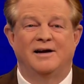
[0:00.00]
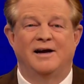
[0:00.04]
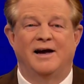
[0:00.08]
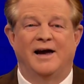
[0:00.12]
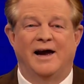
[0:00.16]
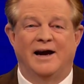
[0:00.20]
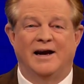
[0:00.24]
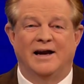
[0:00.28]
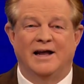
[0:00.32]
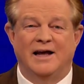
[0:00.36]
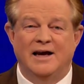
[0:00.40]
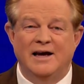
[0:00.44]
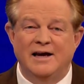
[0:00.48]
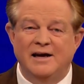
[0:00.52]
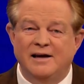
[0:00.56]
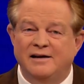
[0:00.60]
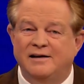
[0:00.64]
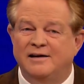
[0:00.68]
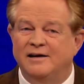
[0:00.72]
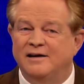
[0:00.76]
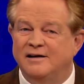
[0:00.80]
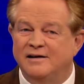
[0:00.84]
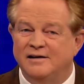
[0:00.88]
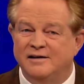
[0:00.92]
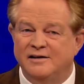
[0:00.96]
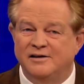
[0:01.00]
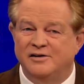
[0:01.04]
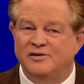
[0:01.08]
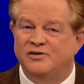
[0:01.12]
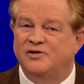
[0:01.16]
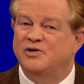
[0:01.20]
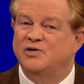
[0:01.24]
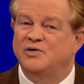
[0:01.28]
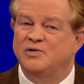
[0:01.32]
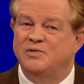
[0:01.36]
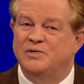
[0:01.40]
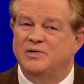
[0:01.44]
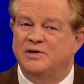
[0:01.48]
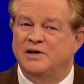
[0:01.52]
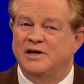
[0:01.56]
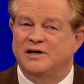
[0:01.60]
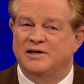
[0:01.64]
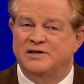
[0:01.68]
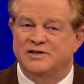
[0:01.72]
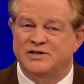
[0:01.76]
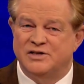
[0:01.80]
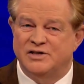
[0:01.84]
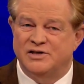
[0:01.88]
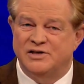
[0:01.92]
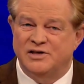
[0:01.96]
And he did it
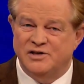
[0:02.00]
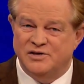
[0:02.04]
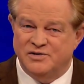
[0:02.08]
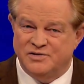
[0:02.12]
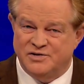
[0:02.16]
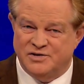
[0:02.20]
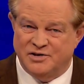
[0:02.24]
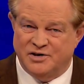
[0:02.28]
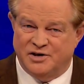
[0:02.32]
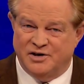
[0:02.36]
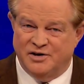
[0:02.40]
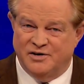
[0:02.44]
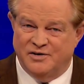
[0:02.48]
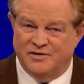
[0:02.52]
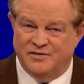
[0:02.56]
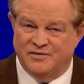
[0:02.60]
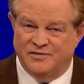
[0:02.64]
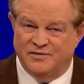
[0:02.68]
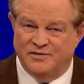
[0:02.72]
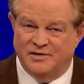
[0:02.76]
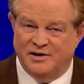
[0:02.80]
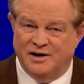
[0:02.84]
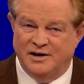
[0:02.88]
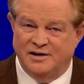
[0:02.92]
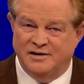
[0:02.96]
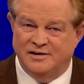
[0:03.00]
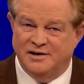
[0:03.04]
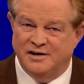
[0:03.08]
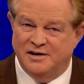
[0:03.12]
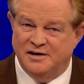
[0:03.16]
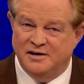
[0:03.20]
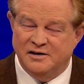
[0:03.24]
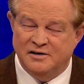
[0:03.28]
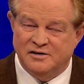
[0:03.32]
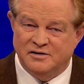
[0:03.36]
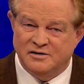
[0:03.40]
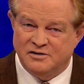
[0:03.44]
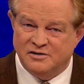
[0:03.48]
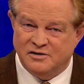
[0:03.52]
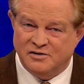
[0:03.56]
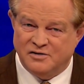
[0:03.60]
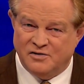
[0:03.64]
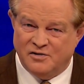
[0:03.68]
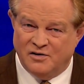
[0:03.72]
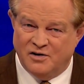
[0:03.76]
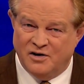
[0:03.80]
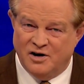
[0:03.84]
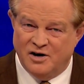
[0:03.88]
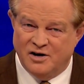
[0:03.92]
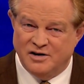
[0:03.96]
2,000 years ago. He did it on a
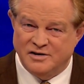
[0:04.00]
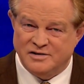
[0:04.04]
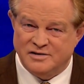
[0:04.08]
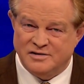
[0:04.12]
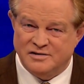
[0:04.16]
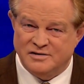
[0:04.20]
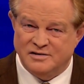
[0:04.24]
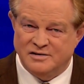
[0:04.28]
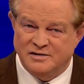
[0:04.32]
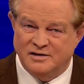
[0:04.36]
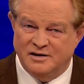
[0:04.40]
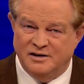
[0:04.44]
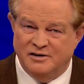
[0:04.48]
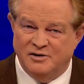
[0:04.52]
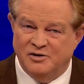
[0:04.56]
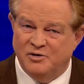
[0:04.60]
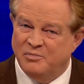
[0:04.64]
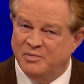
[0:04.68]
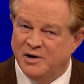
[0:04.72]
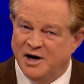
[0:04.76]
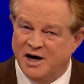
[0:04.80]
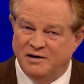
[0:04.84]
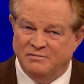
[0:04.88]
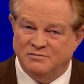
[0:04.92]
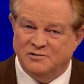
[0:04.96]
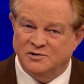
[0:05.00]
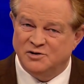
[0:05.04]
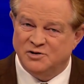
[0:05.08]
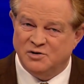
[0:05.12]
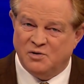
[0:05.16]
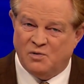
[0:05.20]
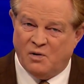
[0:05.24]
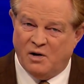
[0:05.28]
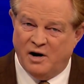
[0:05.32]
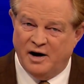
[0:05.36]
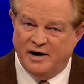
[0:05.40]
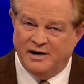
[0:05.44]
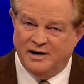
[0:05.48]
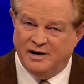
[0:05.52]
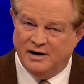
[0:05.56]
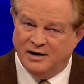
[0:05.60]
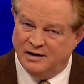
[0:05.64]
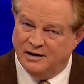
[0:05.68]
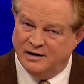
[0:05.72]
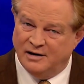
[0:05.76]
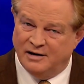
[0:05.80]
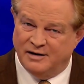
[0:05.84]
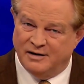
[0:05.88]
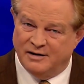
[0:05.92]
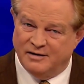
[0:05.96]
cross. And the Bible's quite
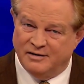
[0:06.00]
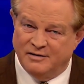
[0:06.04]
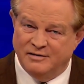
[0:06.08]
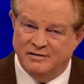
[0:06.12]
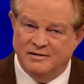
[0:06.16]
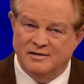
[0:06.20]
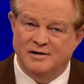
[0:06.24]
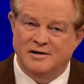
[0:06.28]
clear.